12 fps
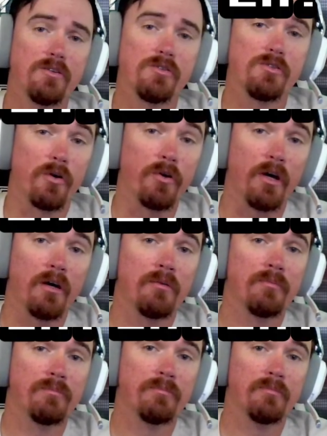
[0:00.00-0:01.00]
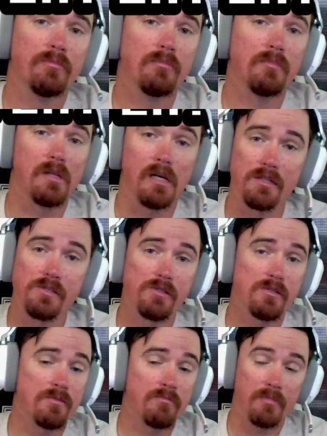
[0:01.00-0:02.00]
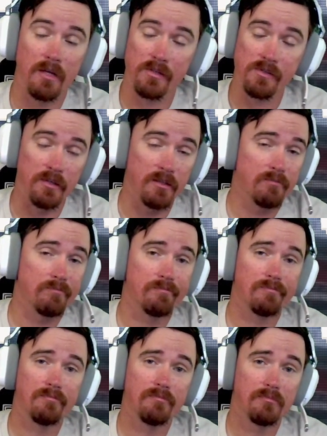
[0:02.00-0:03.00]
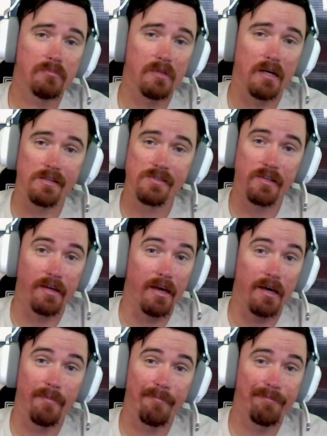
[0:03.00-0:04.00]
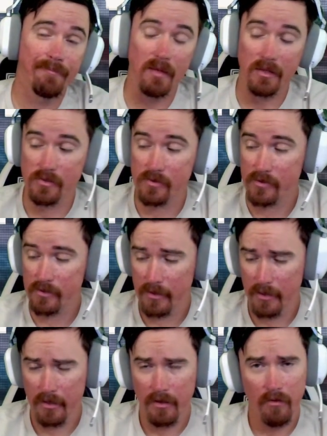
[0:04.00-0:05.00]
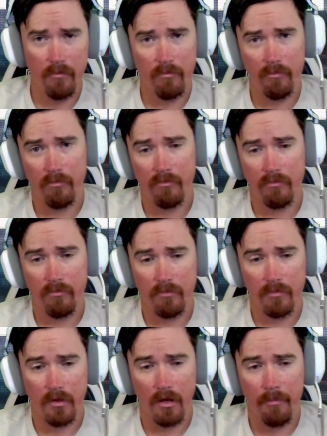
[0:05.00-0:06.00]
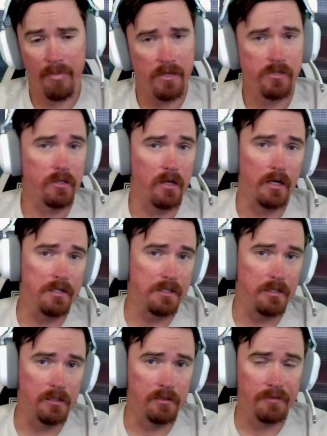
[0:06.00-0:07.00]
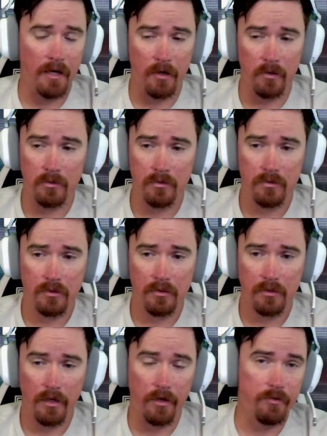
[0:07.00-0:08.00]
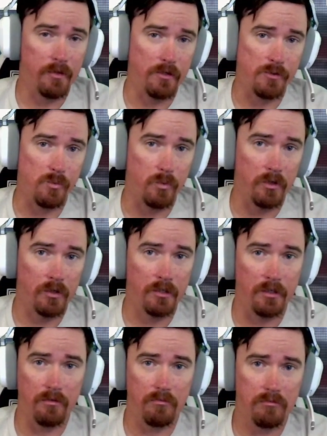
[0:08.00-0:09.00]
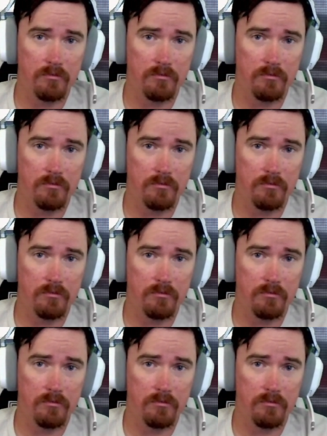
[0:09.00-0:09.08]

So yeah, that's it. That's the game. That's a basic idea of how things work and